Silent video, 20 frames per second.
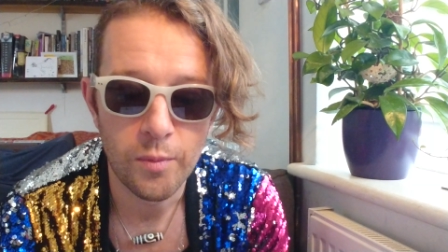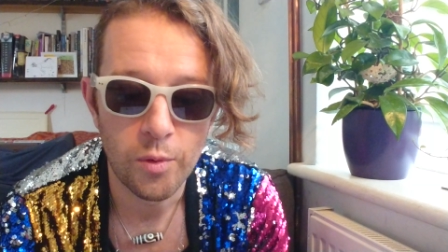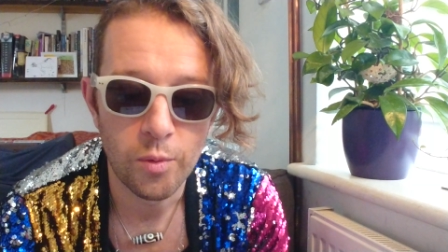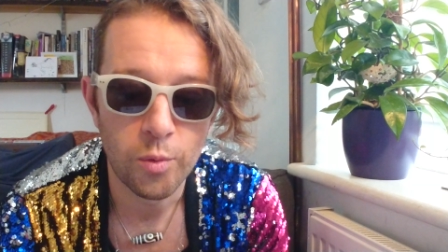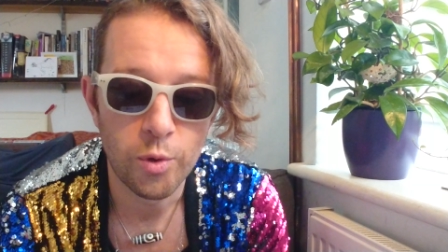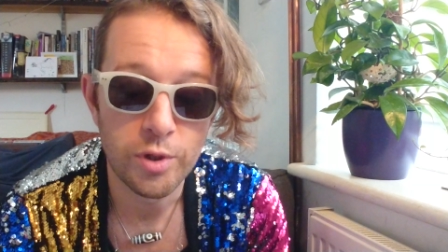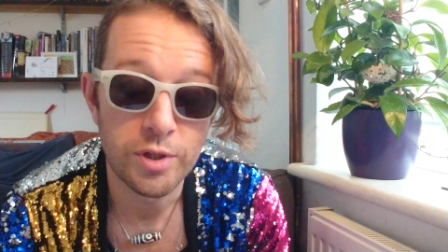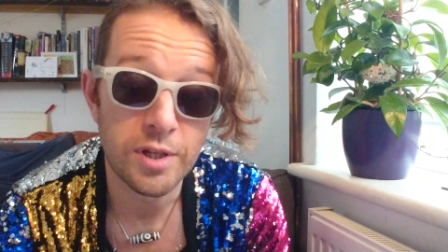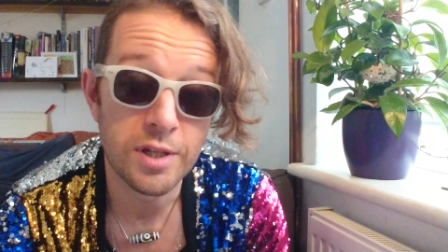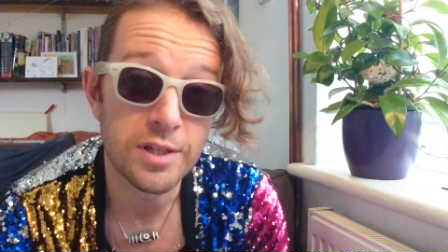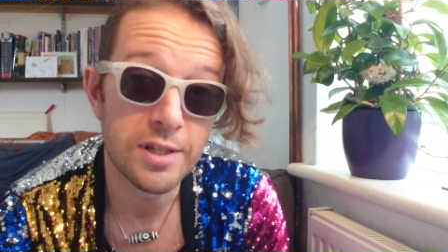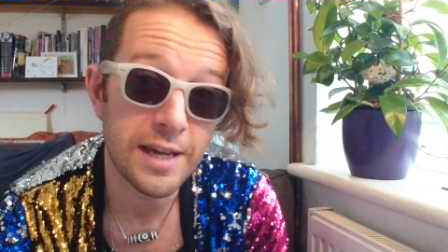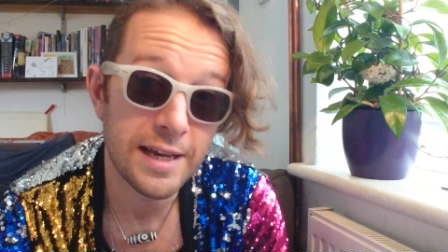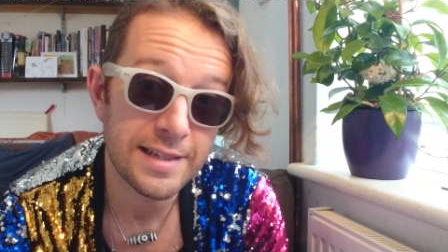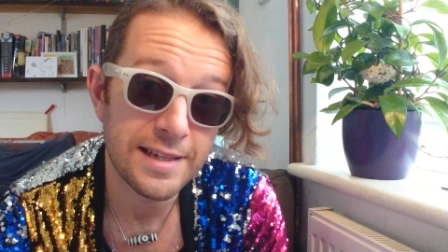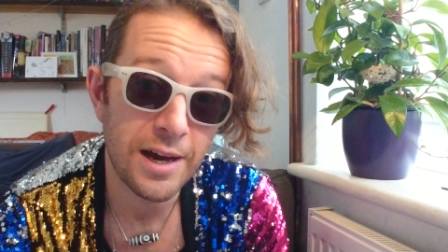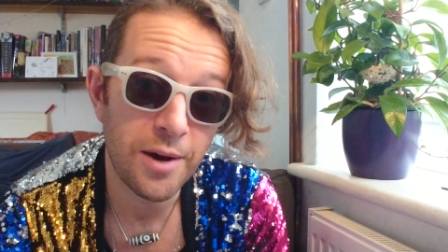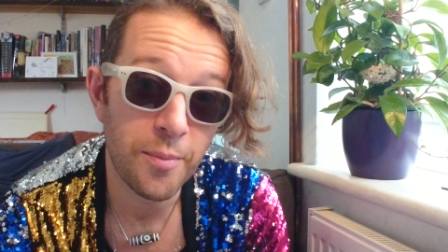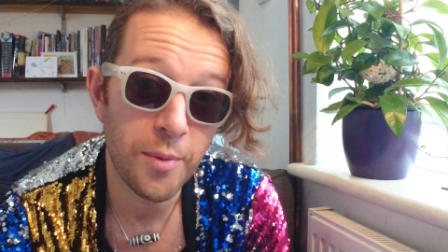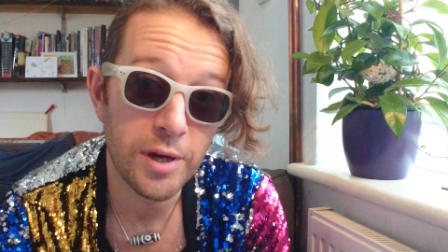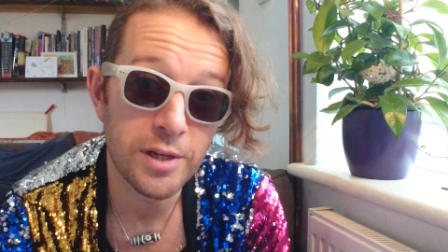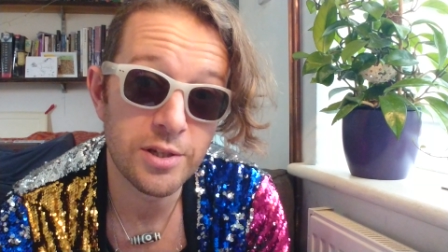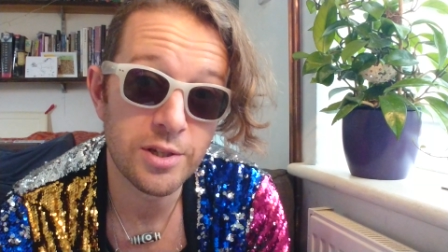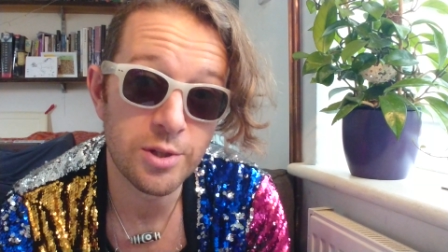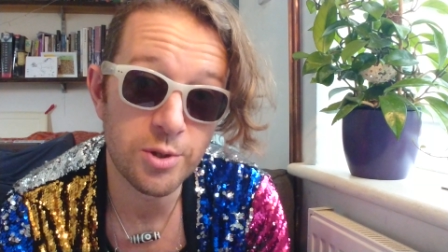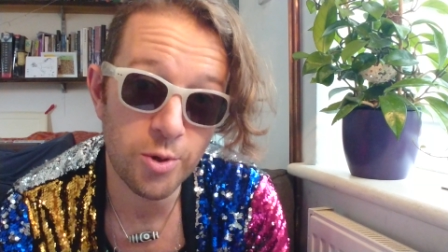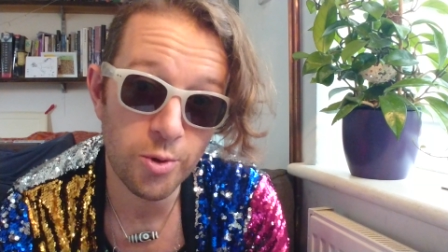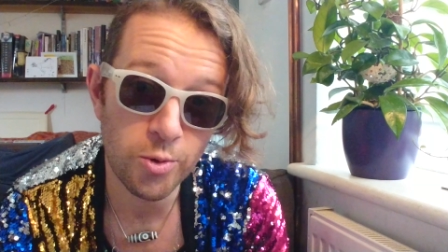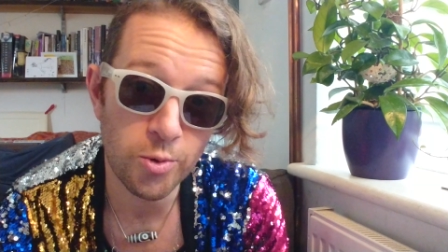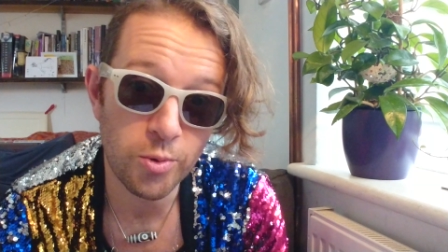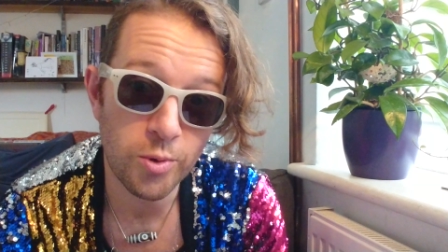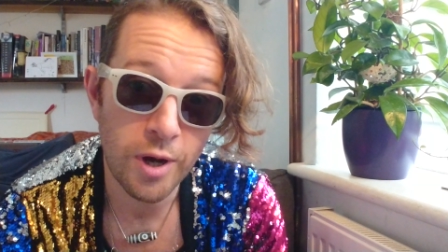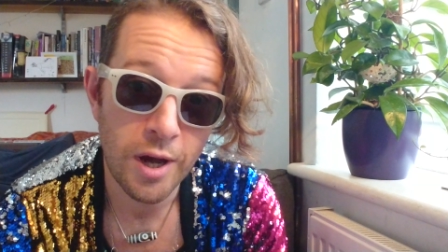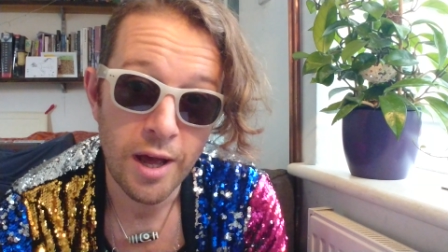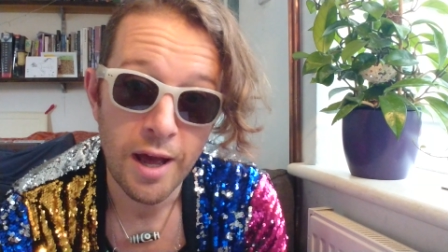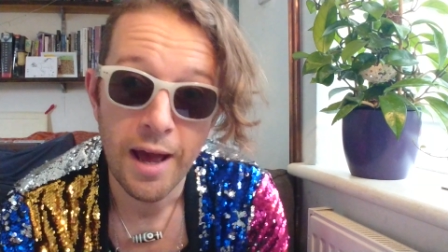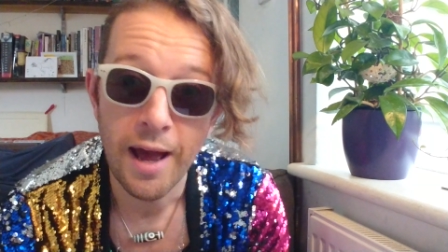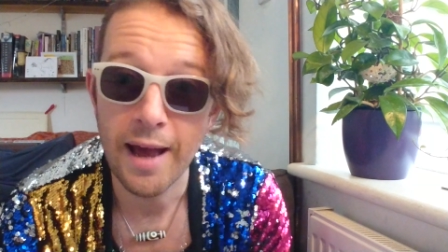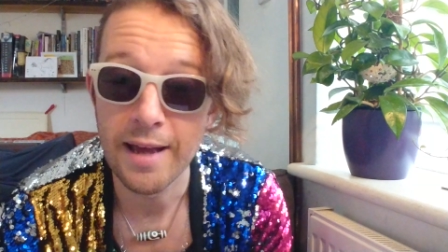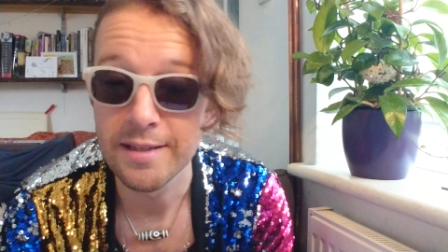was to set out my stall
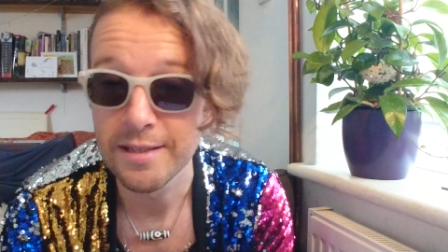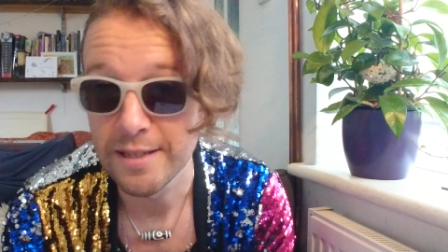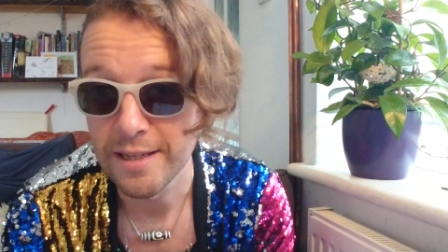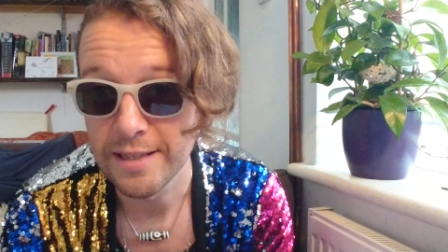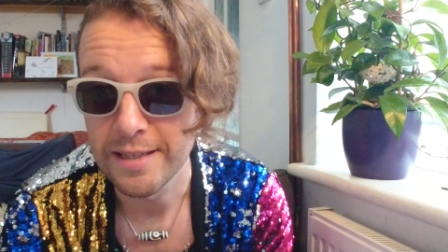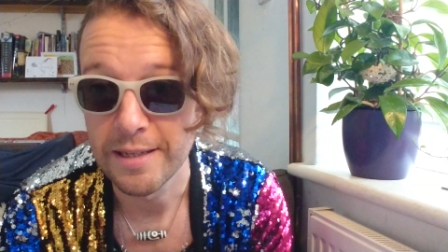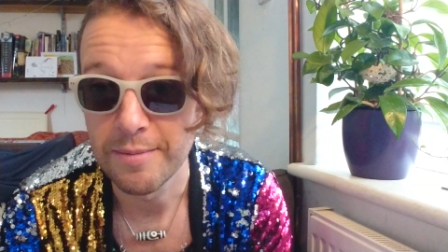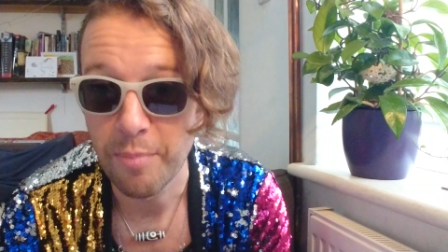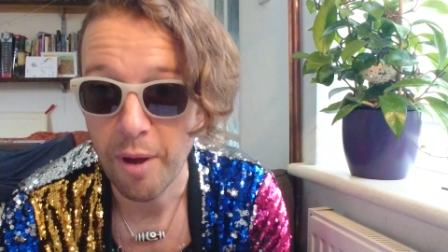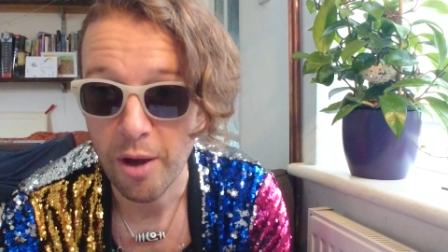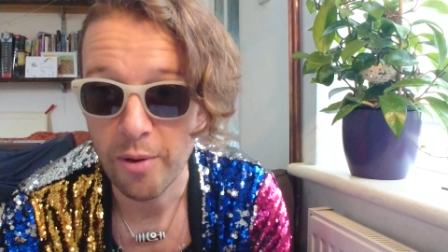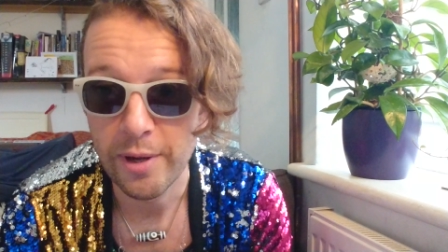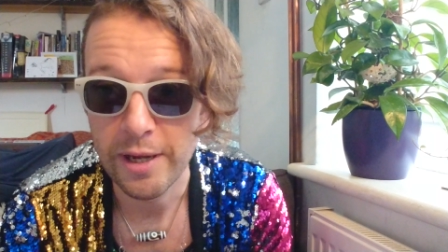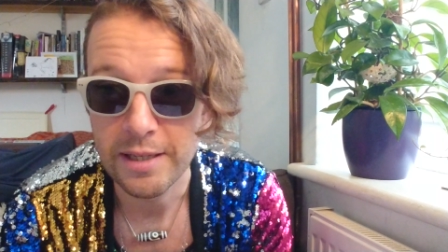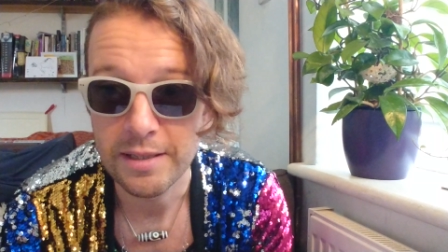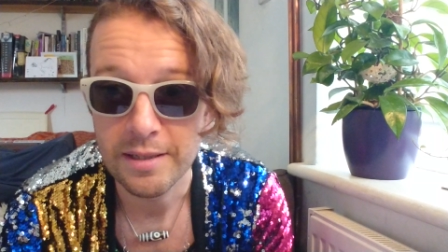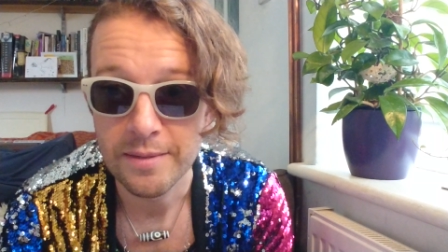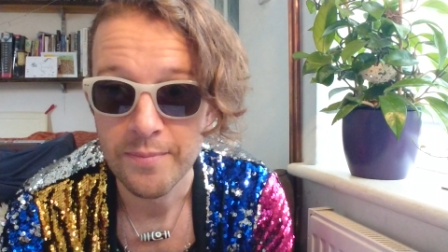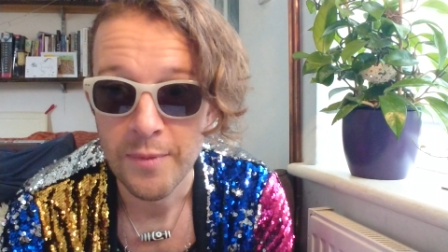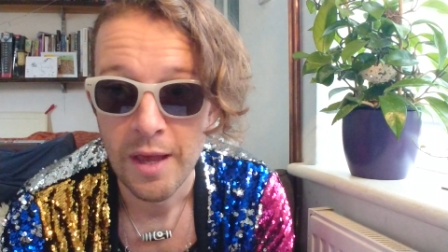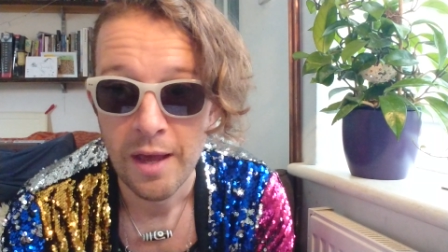as City Poet.